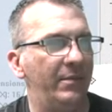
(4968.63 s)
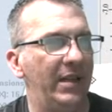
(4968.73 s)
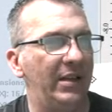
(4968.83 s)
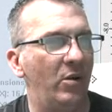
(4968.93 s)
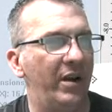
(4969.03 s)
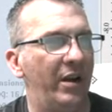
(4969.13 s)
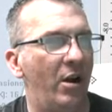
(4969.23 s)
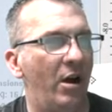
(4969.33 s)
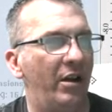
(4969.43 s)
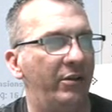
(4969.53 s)
it going in
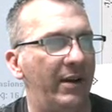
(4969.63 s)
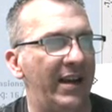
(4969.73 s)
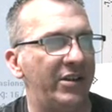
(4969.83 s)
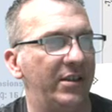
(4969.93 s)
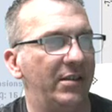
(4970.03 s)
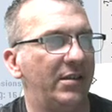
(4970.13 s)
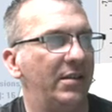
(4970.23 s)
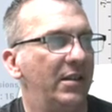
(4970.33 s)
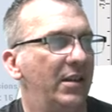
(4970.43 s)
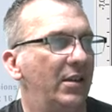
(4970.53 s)
all directions,
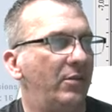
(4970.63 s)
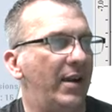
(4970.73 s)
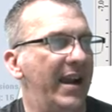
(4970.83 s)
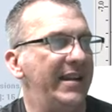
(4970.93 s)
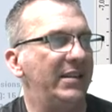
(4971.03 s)
right?